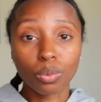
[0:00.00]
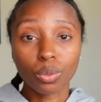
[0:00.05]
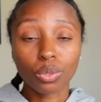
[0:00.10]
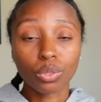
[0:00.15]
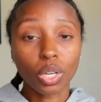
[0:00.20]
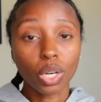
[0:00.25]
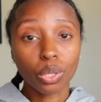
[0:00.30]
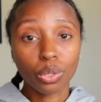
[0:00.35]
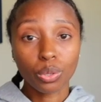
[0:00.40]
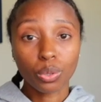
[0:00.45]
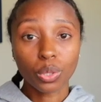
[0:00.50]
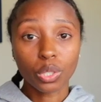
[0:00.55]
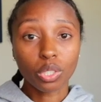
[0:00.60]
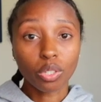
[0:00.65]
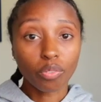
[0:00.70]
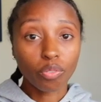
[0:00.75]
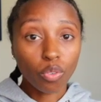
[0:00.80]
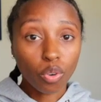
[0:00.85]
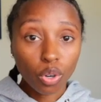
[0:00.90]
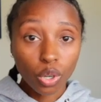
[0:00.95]
will throw you a
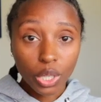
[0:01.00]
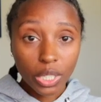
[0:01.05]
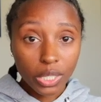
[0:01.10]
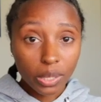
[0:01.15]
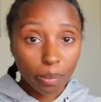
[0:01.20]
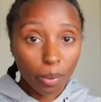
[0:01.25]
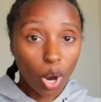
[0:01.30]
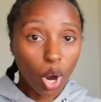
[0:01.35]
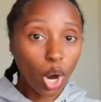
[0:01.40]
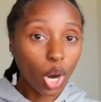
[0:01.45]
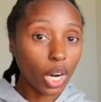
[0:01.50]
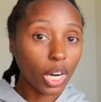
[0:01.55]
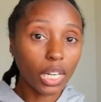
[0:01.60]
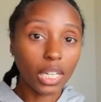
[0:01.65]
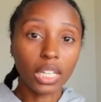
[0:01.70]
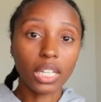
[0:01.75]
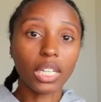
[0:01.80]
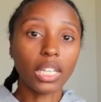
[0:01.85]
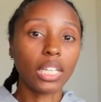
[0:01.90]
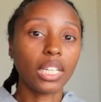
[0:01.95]
divorce
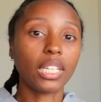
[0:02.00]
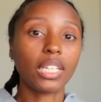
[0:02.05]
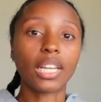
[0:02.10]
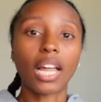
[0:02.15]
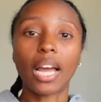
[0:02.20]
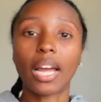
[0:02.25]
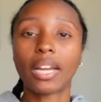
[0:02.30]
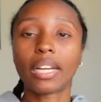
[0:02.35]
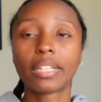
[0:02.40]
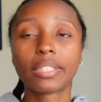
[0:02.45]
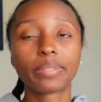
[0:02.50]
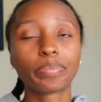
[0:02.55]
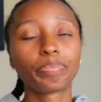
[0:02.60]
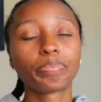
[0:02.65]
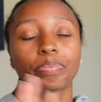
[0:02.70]
party, like